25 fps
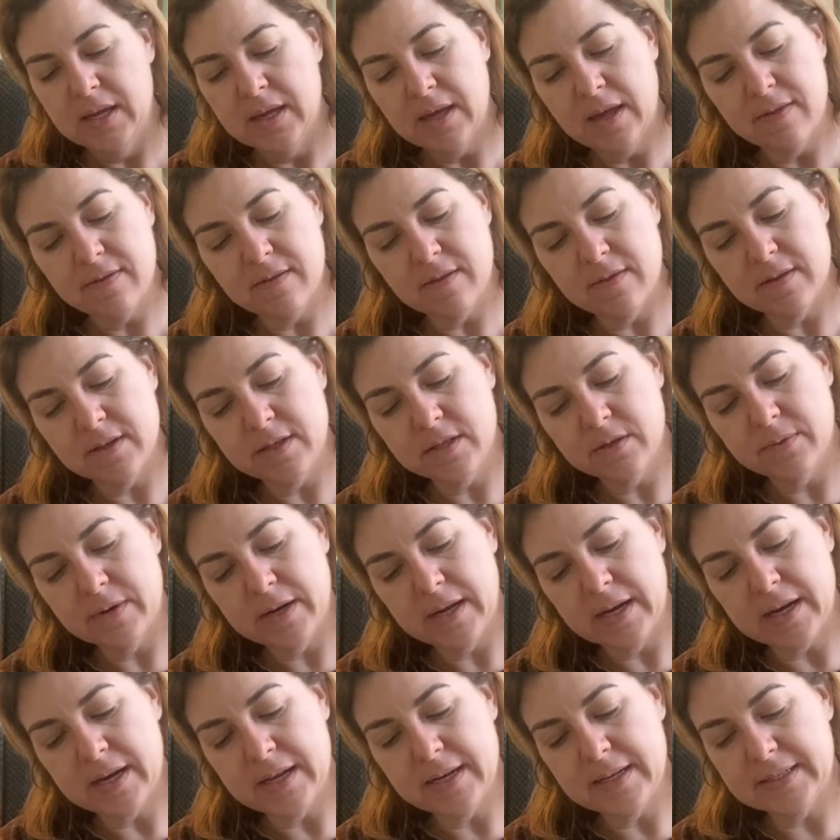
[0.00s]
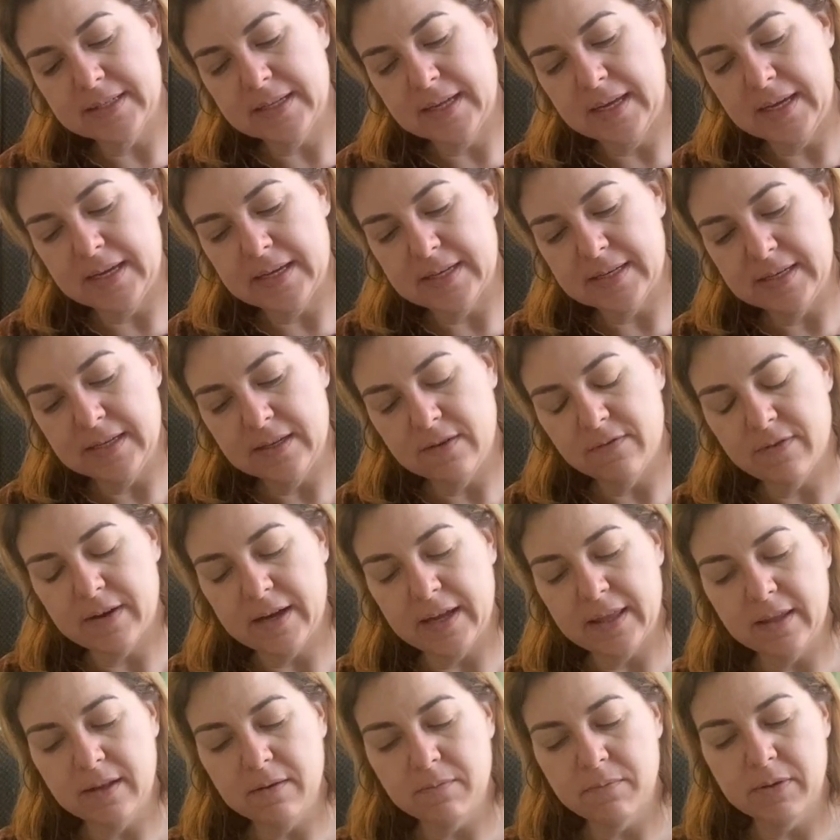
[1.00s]
And then this one I got is Candied
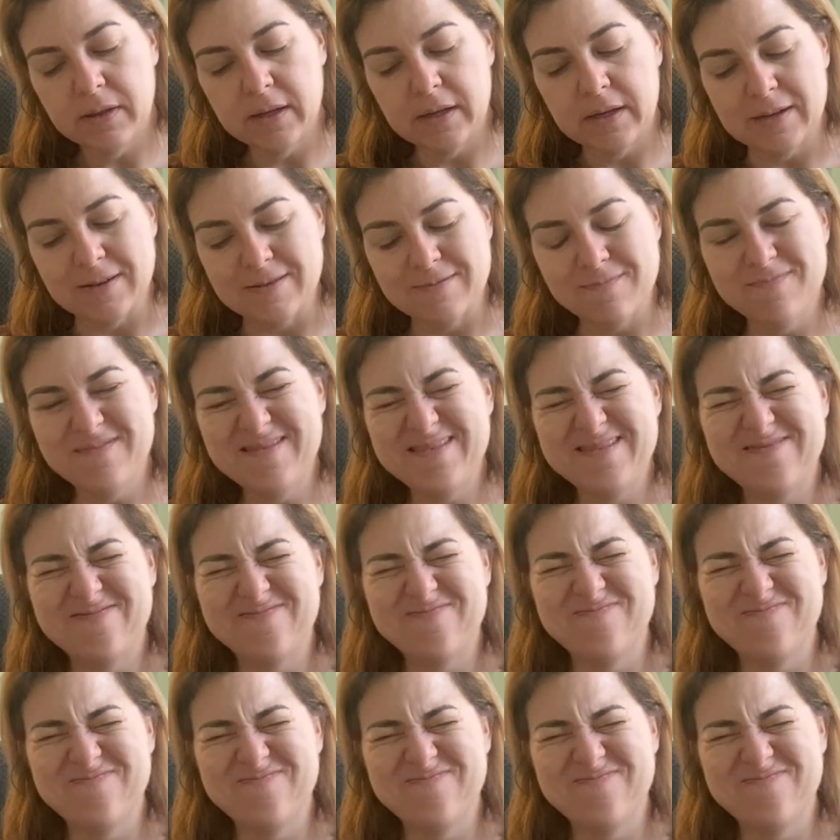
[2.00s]
Violet Plum.